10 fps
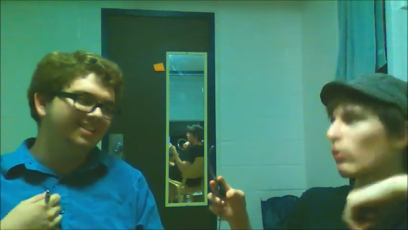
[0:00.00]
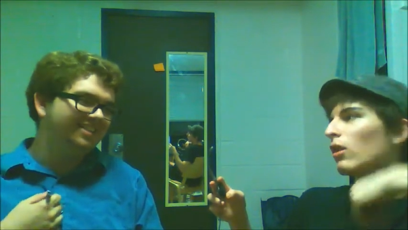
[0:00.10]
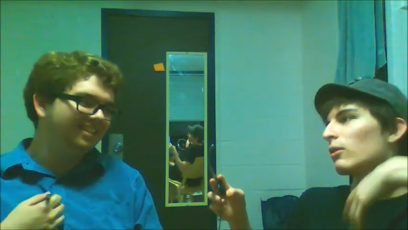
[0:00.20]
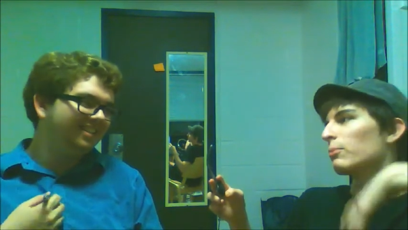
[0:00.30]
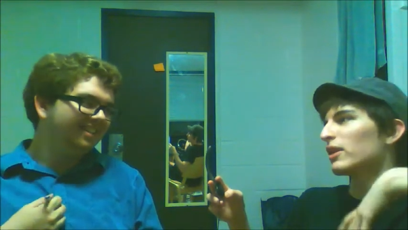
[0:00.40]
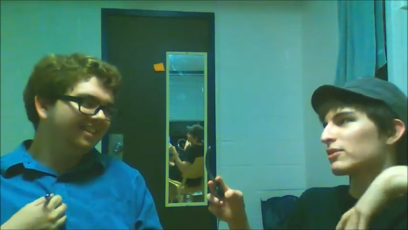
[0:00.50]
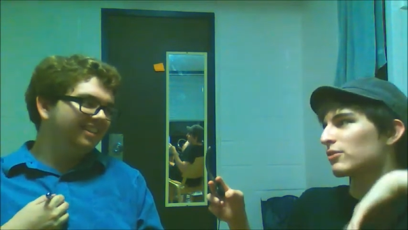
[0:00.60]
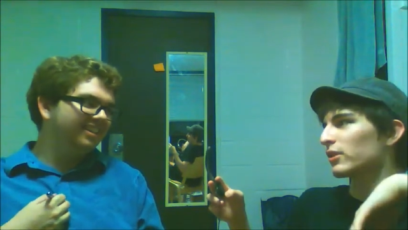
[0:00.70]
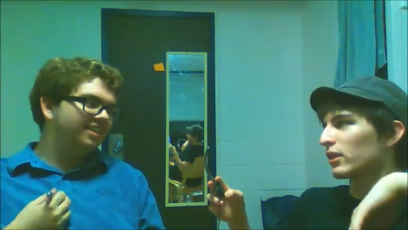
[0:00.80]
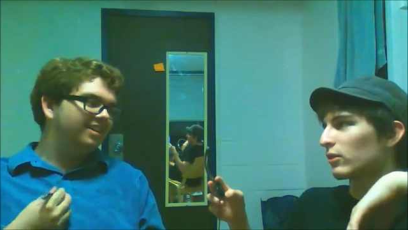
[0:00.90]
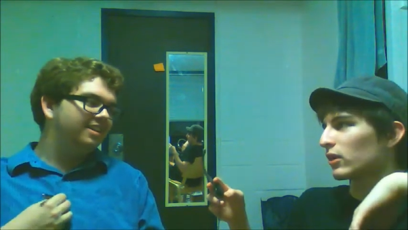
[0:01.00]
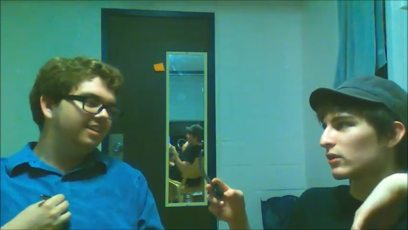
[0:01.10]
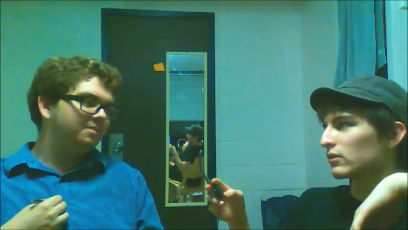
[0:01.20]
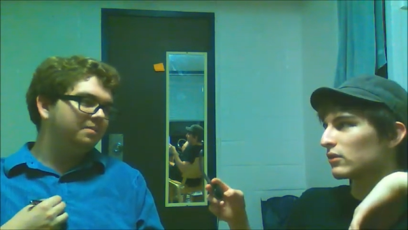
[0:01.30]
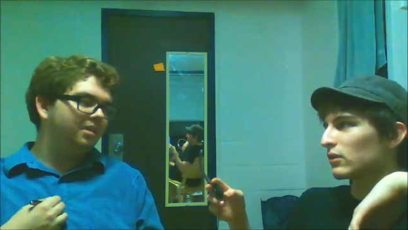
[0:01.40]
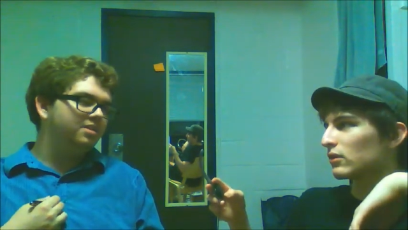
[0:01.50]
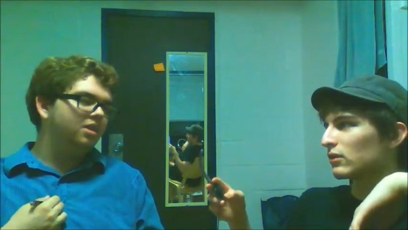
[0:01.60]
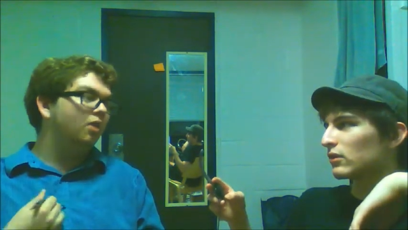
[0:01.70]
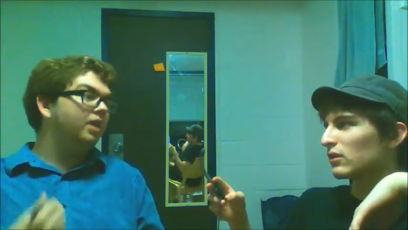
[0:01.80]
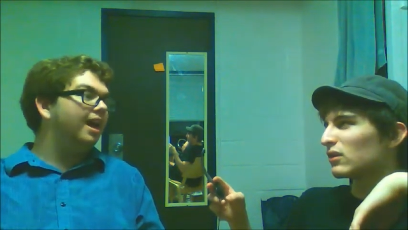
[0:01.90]
Speaker 1: Well, P S three anyway.
Speaker 2: P S.
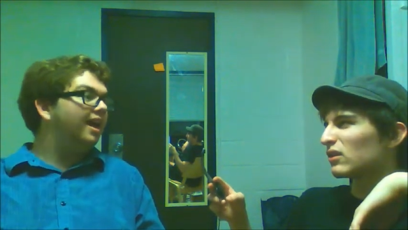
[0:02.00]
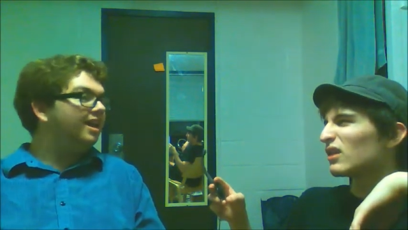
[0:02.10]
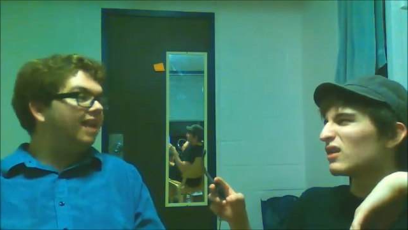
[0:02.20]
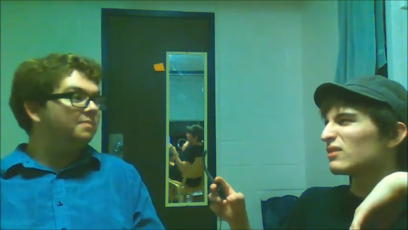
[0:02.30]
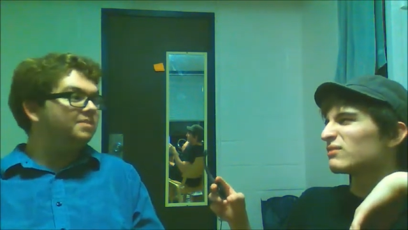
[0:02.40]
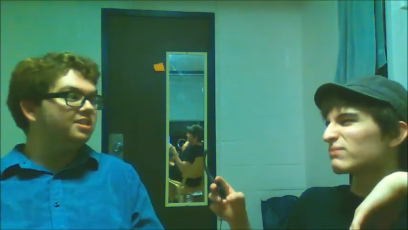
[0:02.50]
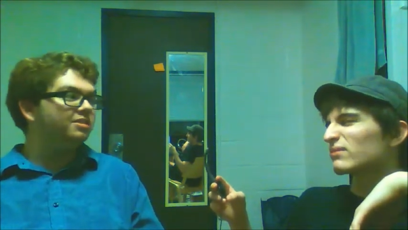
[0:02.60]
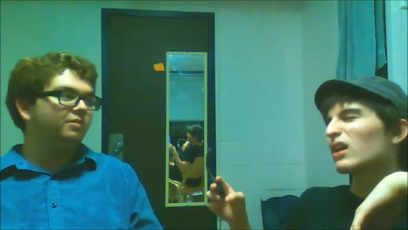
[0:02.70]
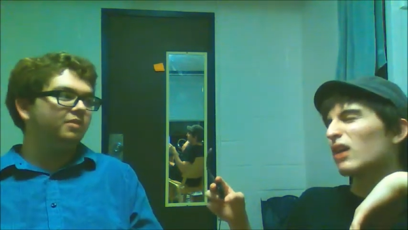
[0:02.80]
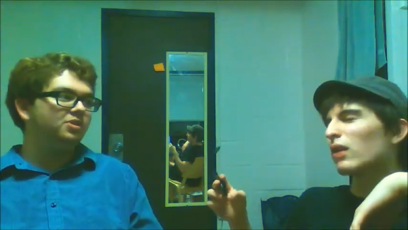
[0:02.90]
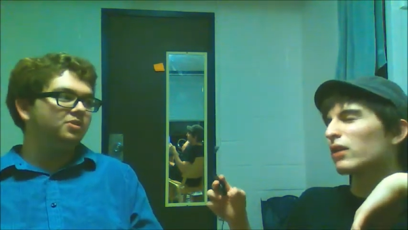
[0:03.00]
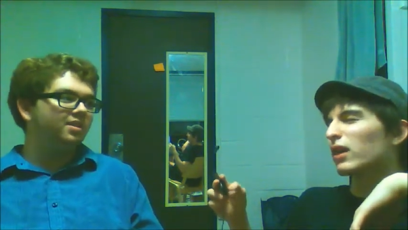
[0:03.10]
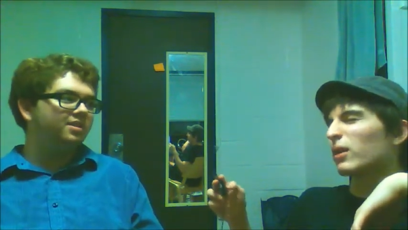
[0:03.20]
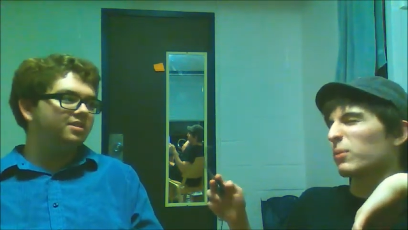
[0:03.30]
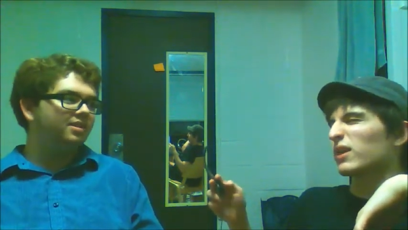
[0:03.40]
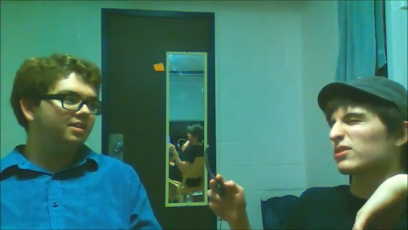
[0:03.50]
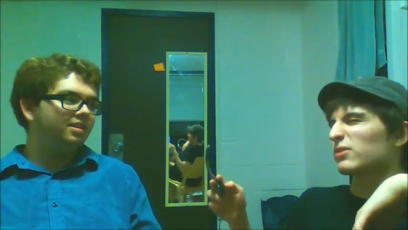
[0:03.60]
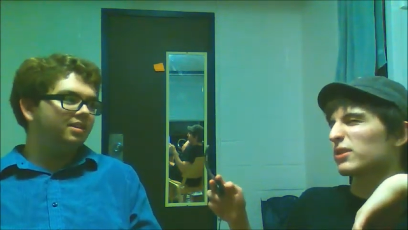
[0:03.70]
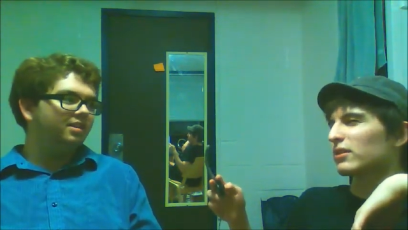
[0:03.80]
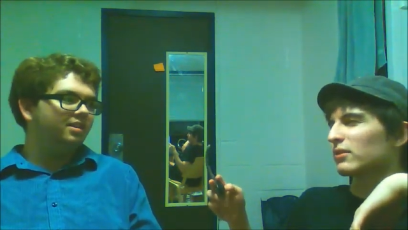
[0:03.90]
Oh, yeah, any game system. I'm going to get a P S
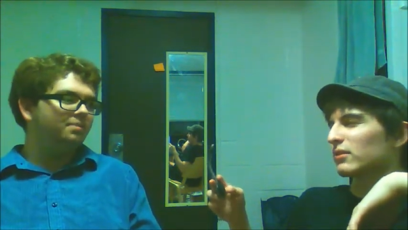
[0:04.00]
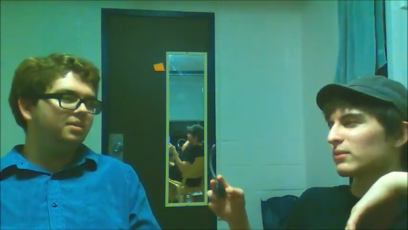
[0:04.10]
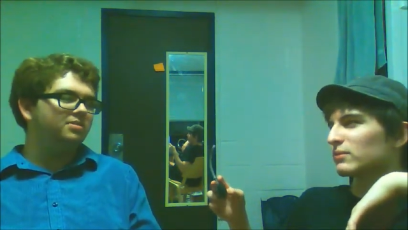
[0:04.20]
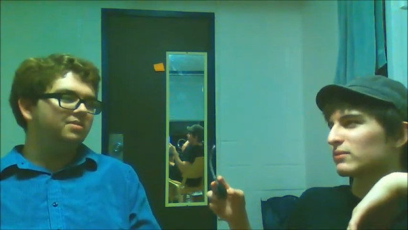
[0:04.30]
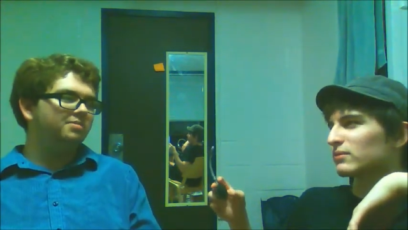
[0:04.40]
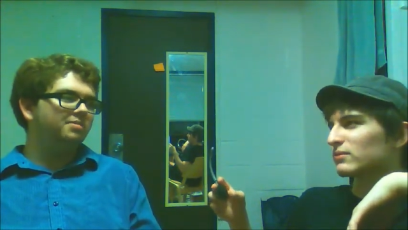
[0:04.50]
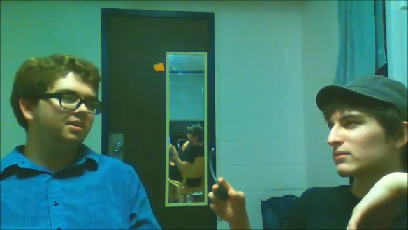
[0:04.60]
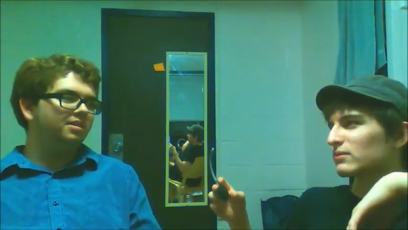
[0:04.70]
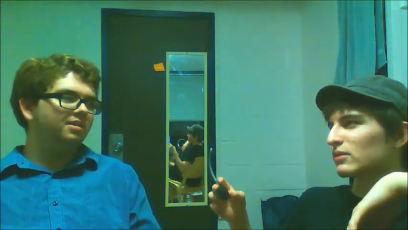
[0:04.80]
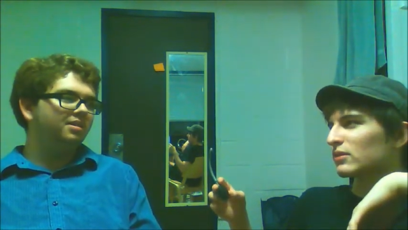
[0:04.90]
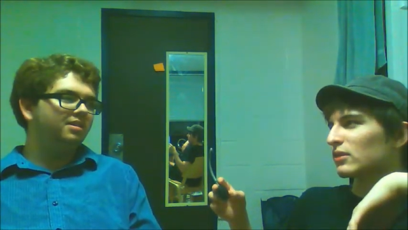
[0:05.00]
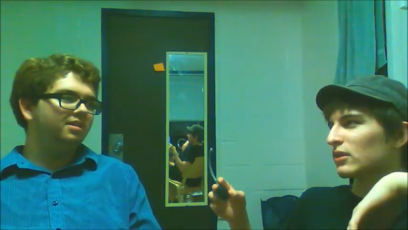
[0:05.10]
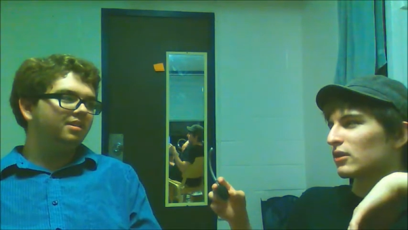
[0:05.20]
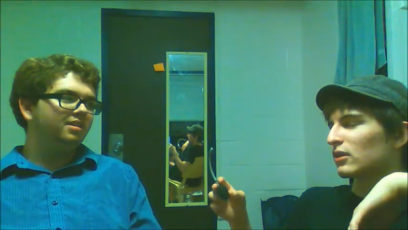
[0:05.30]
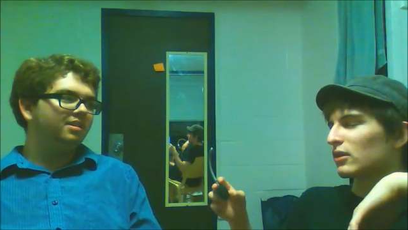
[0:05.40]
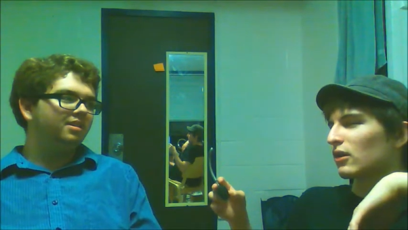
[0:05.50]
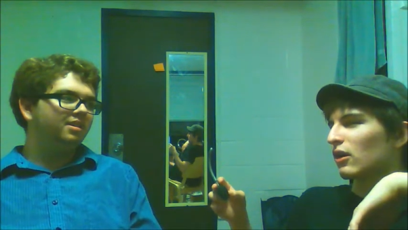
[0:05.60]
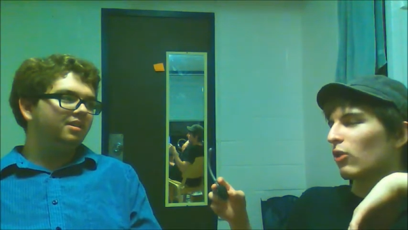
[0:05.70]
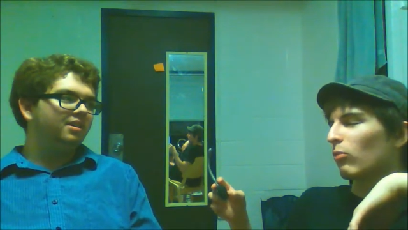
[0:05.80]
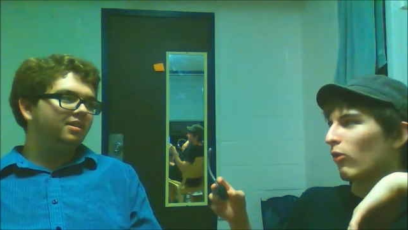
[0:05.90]
three, dude. P S three's
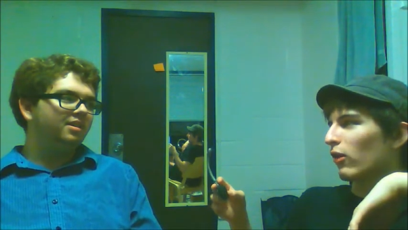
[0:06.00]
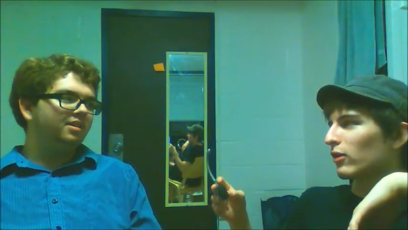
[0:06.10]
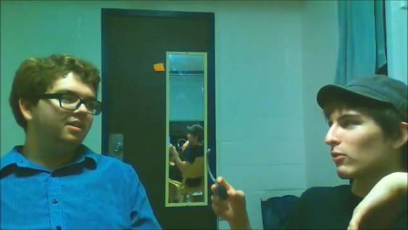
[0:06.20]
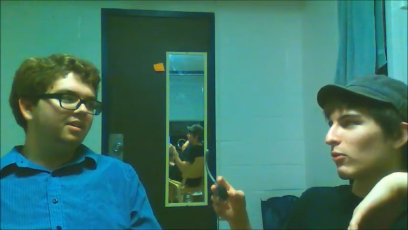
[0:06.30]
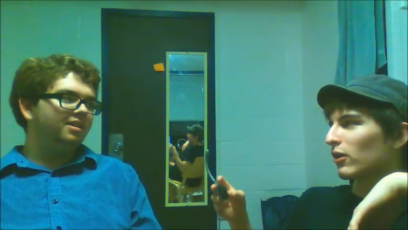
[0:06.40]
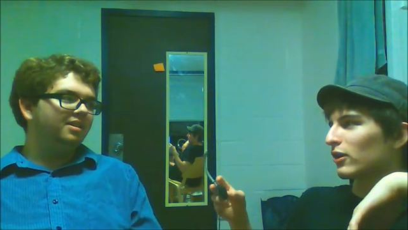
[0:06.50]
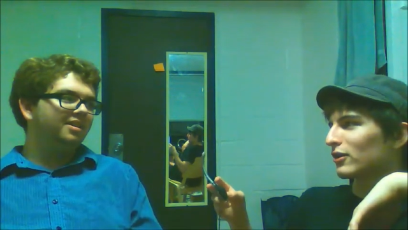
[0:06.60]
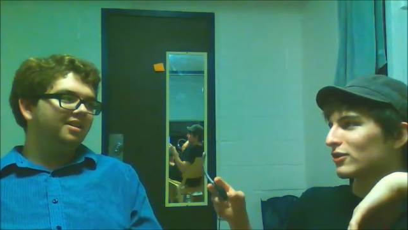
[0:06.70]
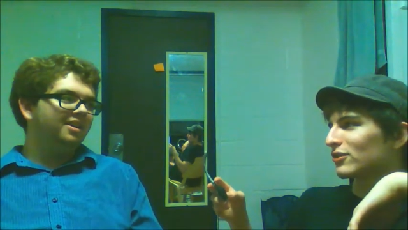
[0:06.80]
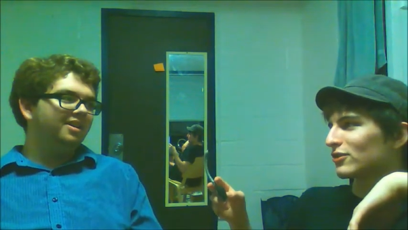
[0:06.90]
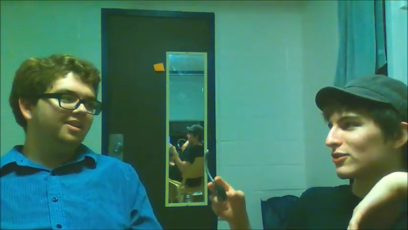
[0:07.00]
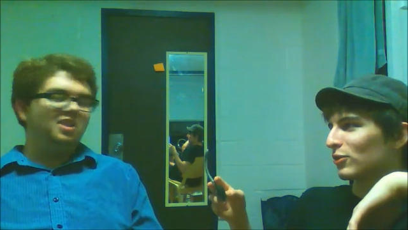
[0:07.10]
Speaker 1: oh, boy. We're going to
Speaker 2: do